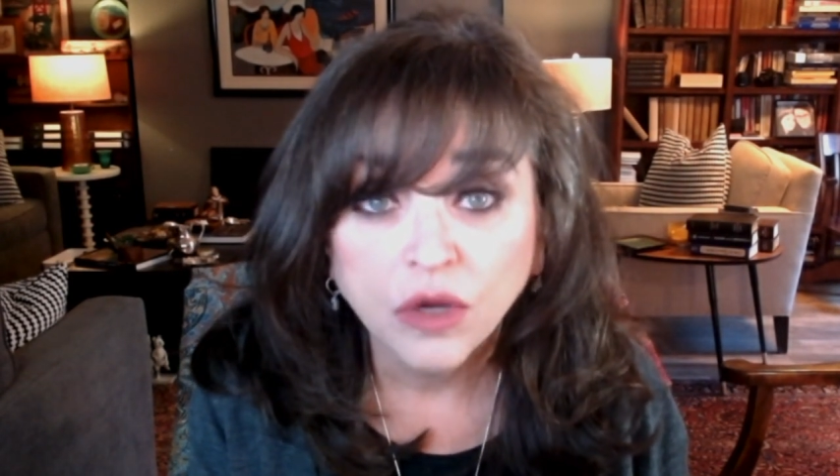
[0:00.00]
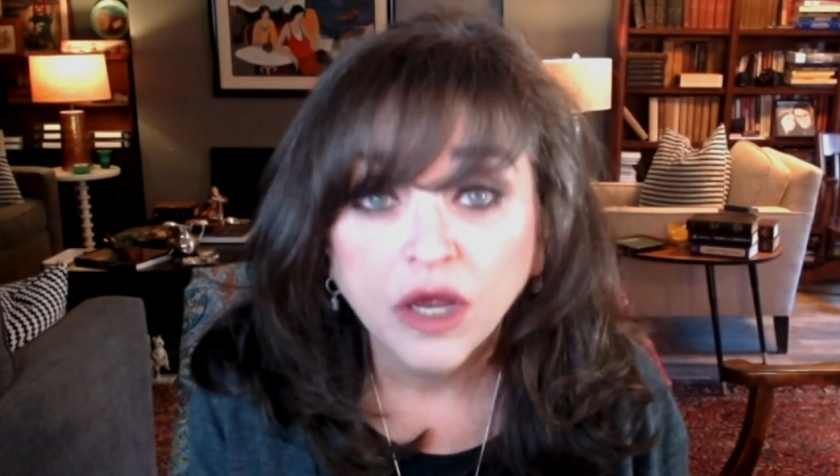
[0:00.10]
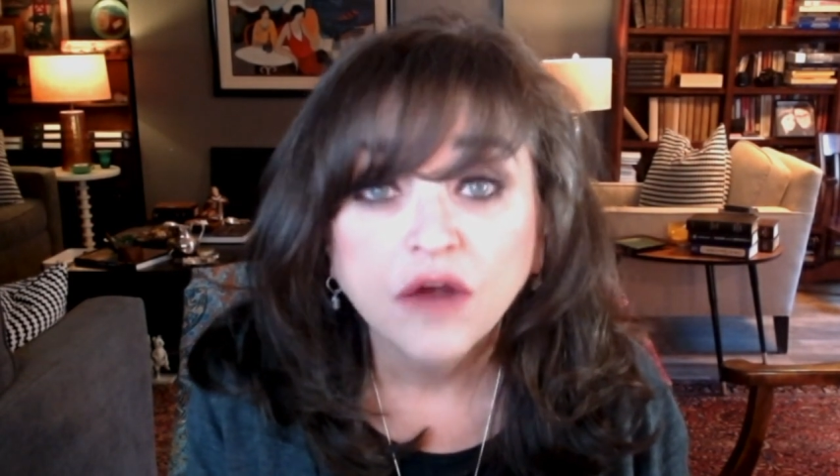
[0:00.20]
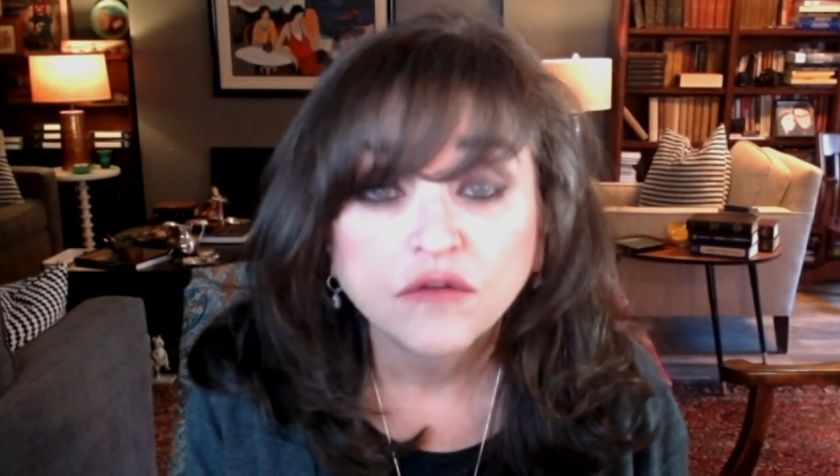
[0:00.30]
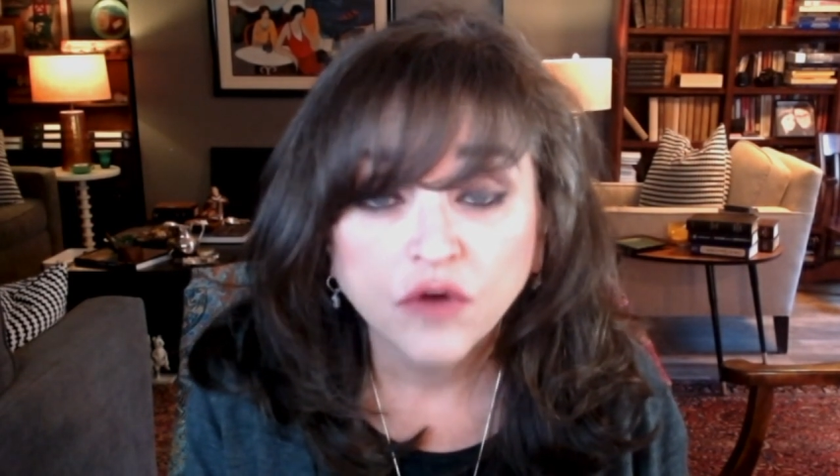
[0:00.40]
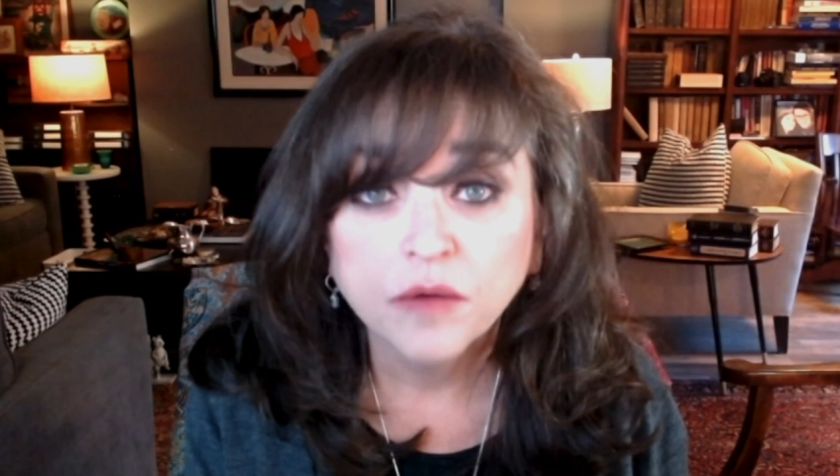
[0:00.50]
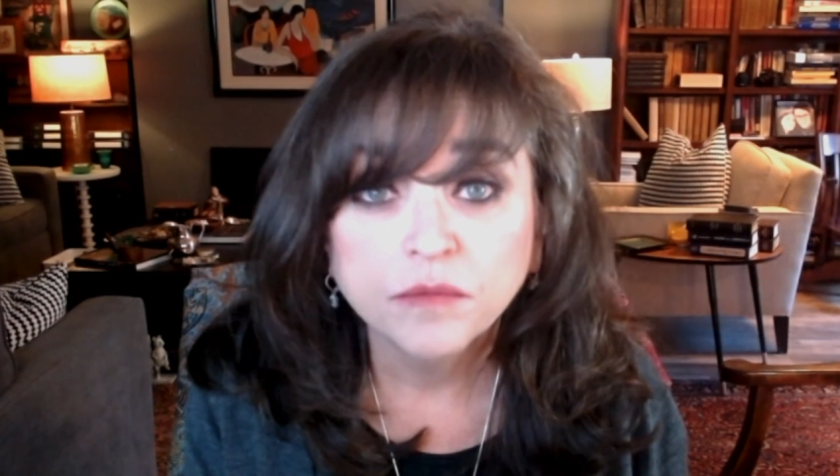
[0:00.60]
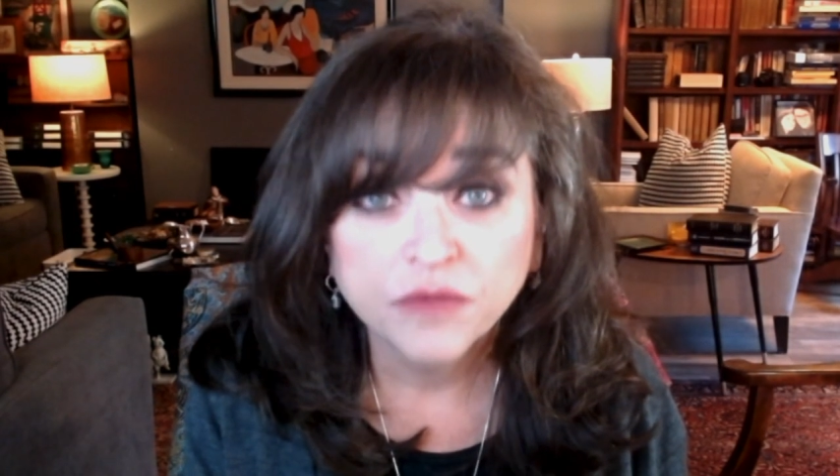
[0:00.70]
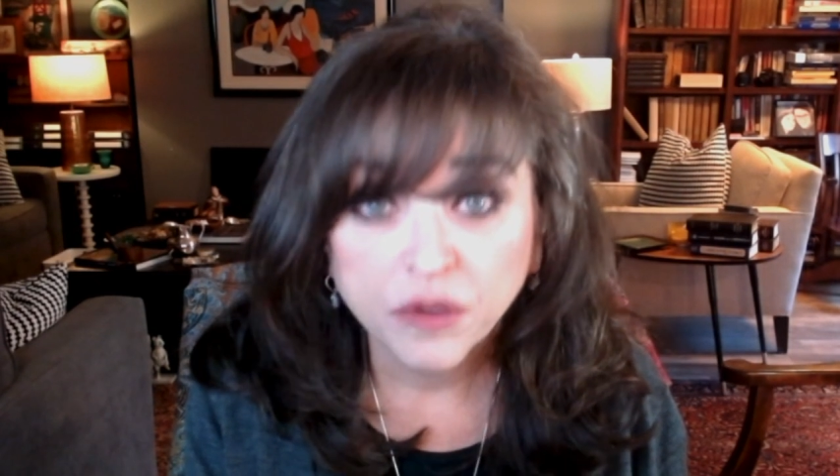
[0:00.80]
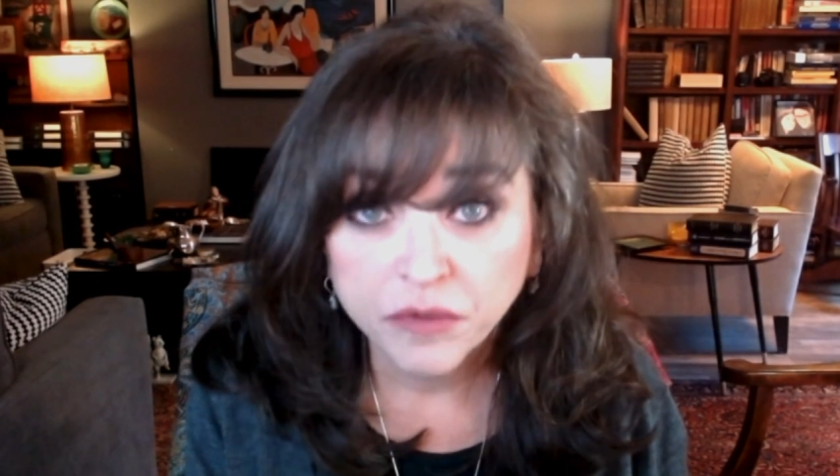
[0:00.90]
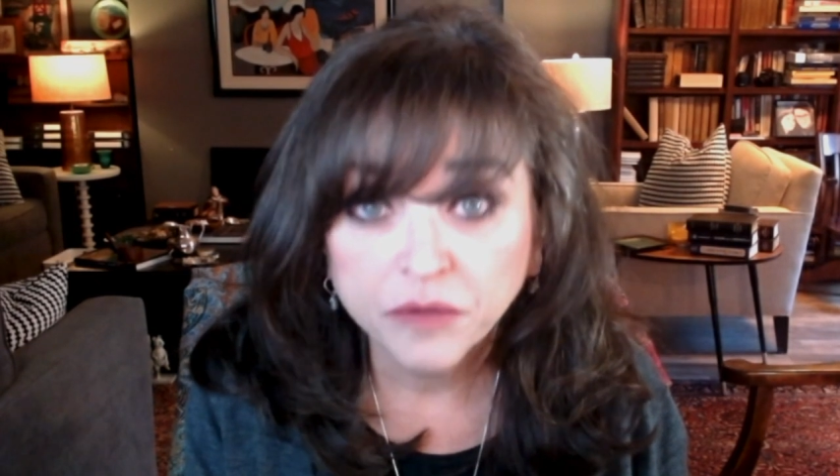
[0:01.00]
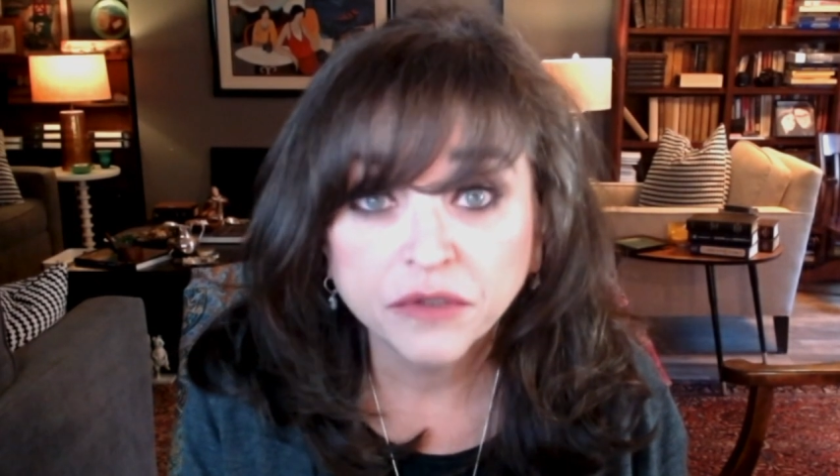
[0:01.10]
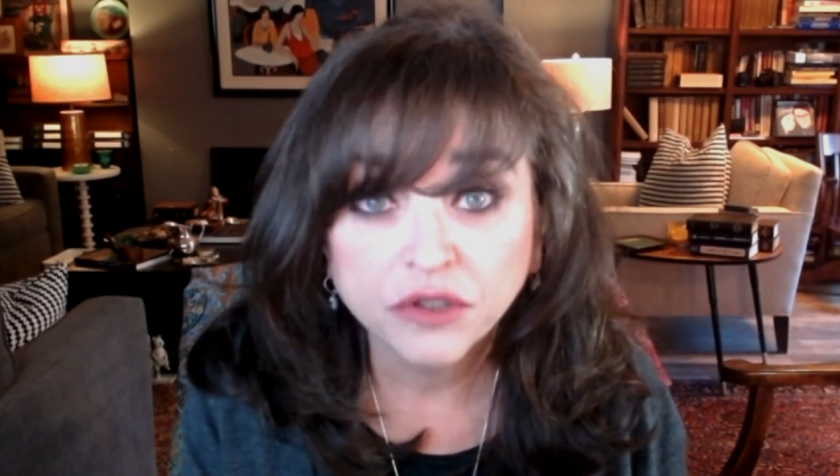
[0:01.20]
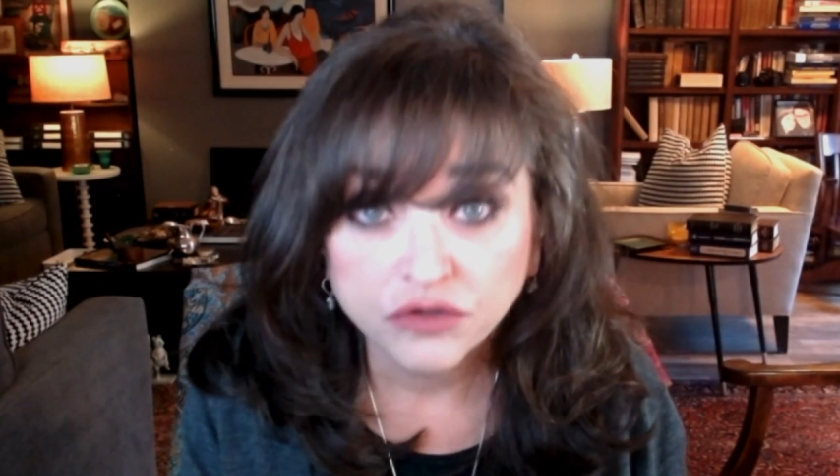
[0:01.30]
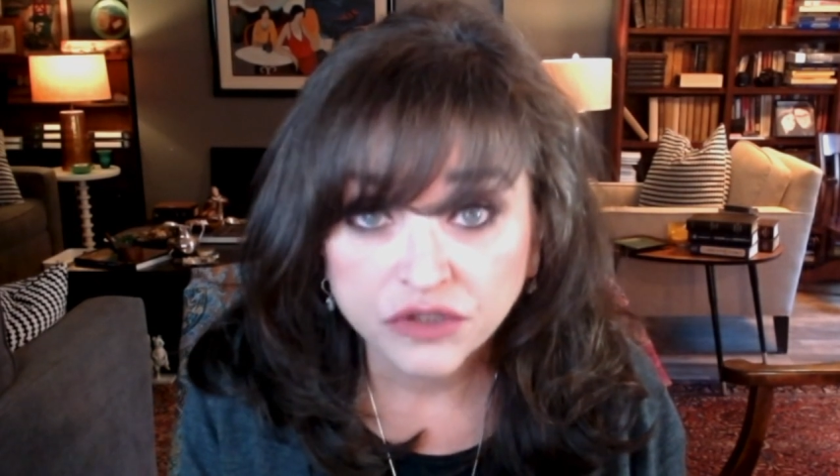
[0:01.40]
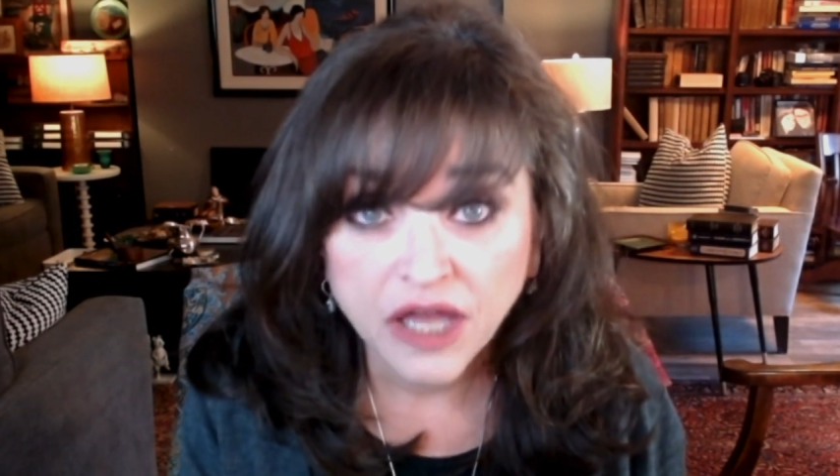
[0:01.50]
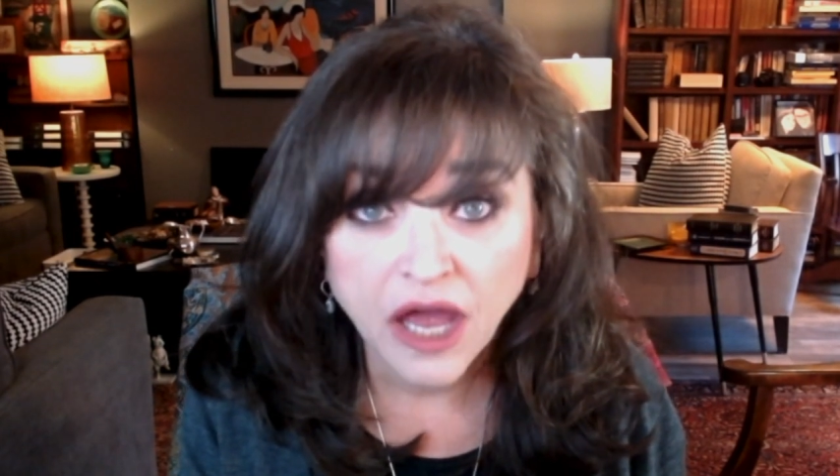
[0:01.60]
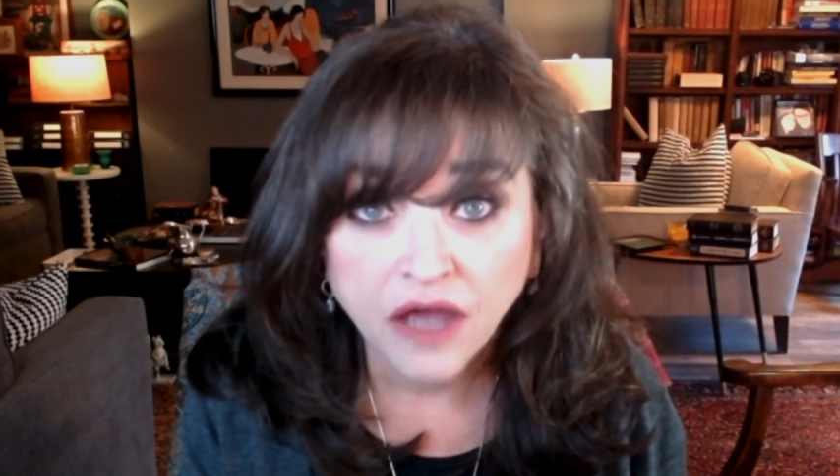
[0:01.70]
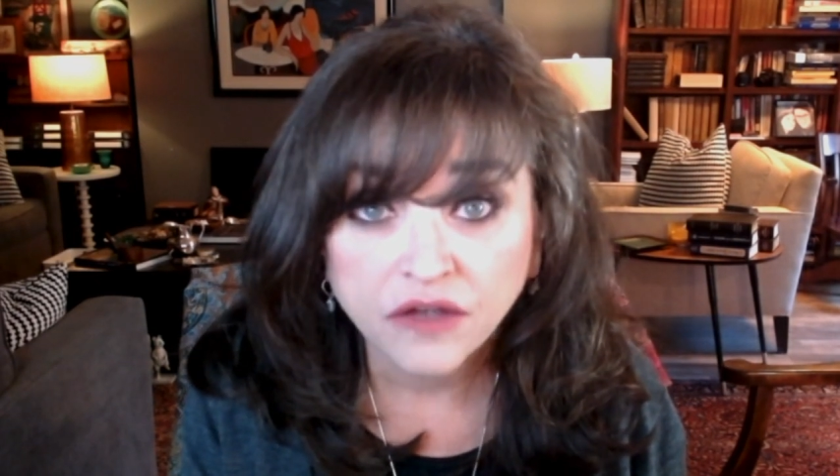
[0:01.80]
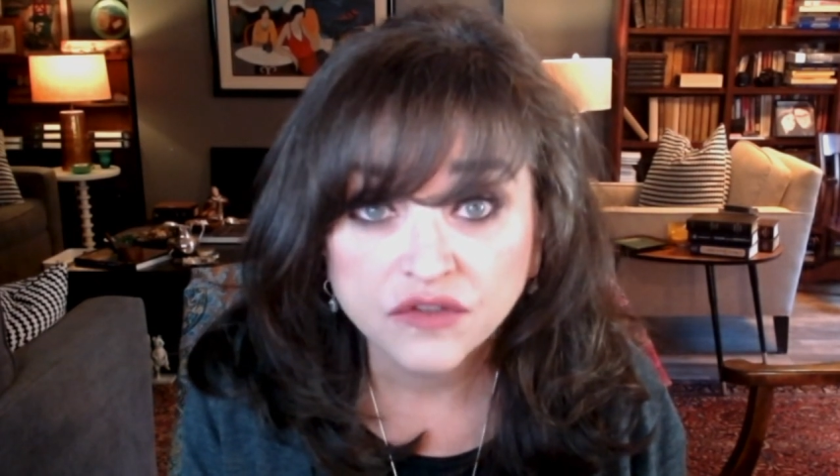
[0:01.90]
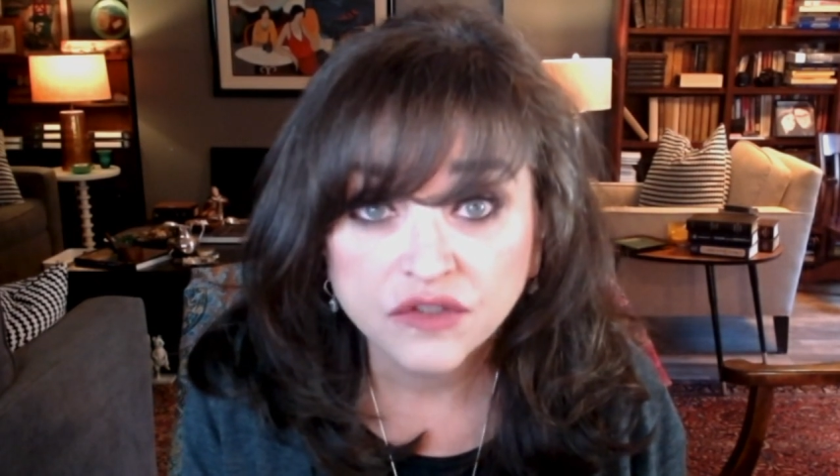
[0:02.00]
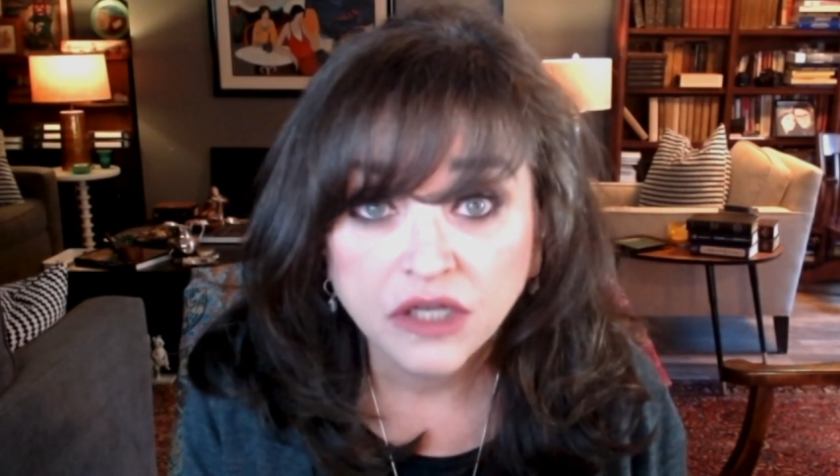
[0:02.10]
from the biblical text